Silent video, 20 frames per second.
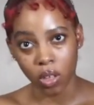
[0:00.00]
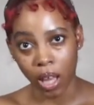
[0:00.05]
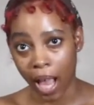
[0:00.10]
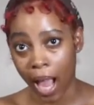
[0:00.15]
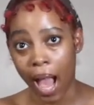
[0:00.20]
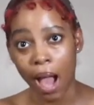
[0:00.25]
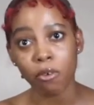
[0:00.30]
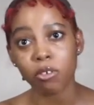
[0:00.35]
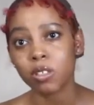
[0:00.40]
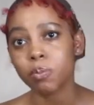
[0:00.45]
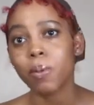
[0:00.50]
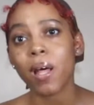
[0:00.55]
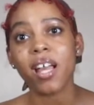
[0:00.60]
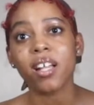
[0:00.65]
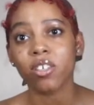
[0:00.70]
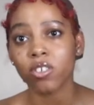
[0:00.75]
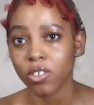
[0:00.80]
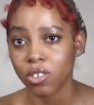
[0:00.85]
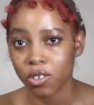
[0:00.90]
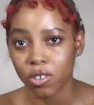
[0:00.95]
like, I was
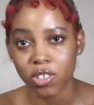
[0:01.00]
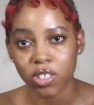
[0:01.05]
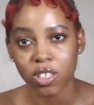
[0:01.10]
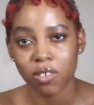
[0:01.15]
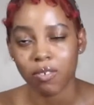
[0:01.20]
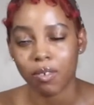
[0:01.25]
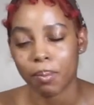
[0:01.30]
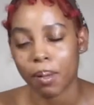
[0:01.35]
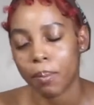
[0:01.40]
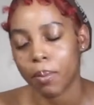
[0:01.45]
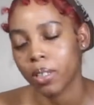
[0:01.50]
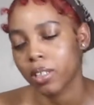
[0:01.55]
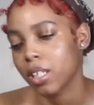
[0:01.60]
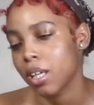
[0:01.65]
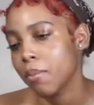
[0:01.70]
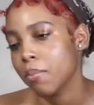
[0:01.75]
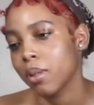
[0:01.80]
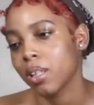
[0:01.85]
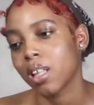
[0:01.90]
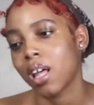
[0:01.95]
planning on doing shit for my
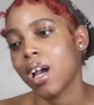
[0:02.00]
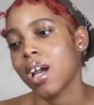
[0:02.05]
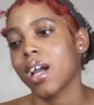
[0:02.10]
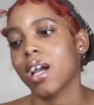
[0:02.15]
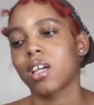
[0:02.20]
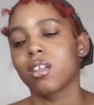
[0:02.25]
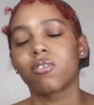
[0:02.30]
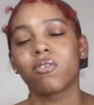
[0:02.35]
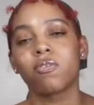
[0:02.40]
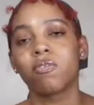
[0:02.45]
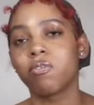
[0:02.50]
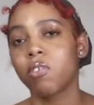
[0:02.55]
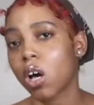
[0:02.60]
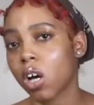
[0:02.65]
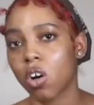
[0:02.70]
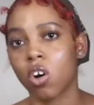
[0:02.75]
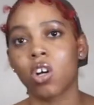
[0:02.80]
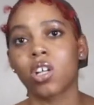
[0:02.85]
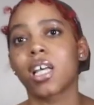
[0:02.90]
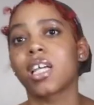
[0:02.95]
birthday, but like, fuck
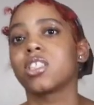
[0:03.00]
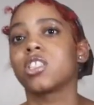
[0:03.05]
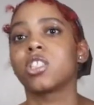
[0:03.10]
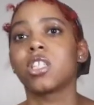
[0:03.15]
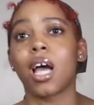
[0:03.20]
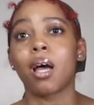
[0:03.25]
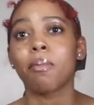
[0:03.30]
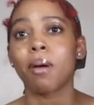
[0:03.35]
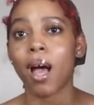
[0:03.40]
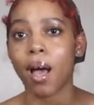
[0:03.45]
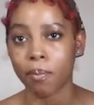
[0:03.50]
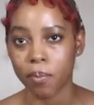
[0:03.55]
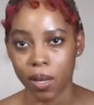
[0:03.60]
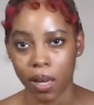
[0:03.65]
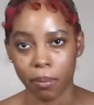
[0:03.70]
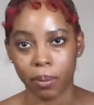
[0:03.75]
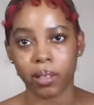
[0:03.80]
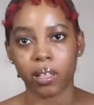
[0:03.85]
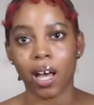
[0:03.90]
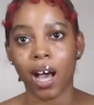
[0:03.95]
all that shit. I'm happy
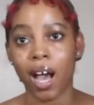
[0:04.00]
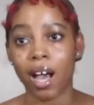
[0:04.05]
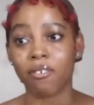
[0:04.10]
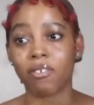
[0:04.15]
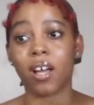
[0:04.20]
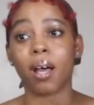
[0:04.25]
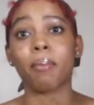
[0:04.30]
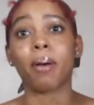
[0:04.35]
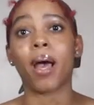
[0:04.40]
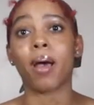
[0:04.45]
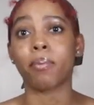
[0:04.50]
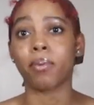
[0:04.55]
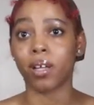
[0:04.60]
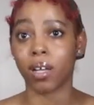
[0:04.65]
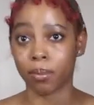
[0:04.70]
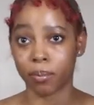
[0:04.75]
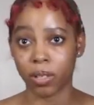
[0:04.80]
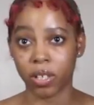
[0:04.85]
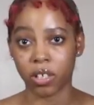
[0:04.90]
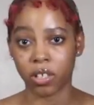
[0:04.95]
I'm alive. I'm happy
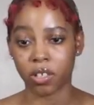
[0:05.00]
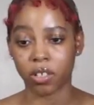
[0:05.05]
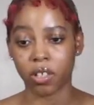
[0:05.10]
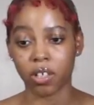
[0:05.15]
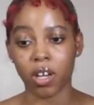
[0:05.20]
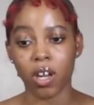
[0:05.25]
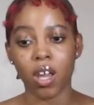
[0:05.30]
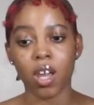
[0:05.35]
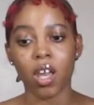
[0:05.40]
I'm here.